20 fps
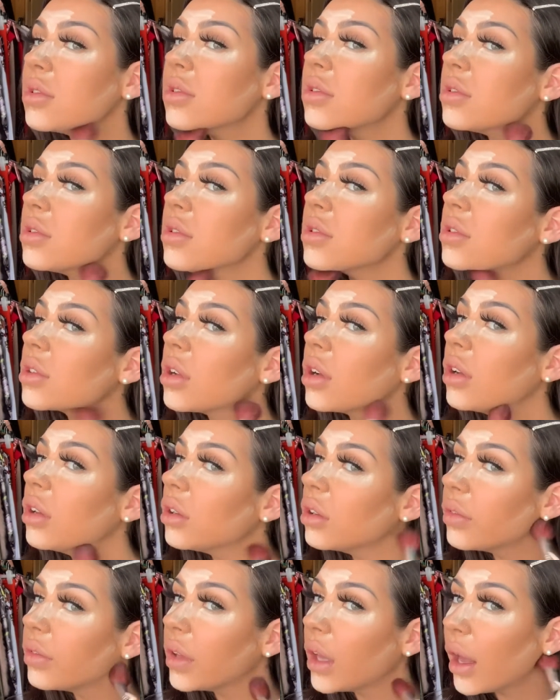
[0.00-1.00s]
just
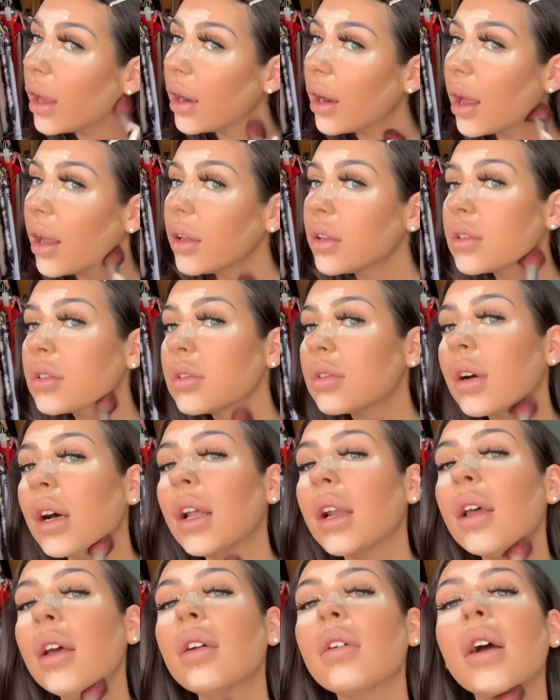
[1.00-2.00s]
kind of, yeah, like
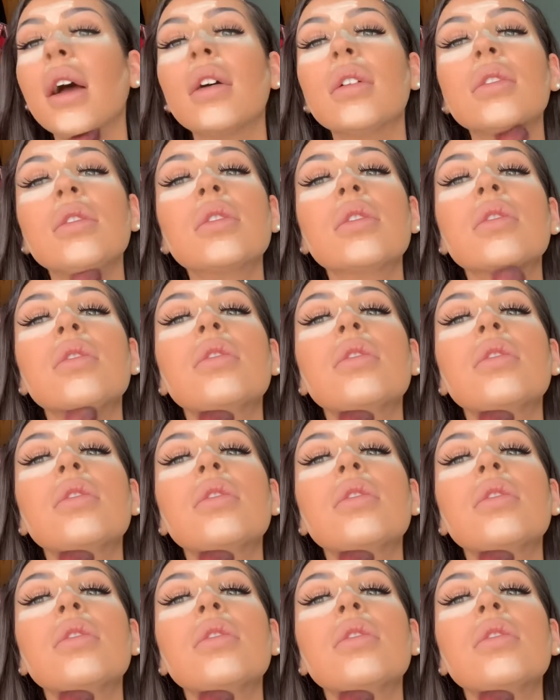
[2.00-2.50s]
swirl it around.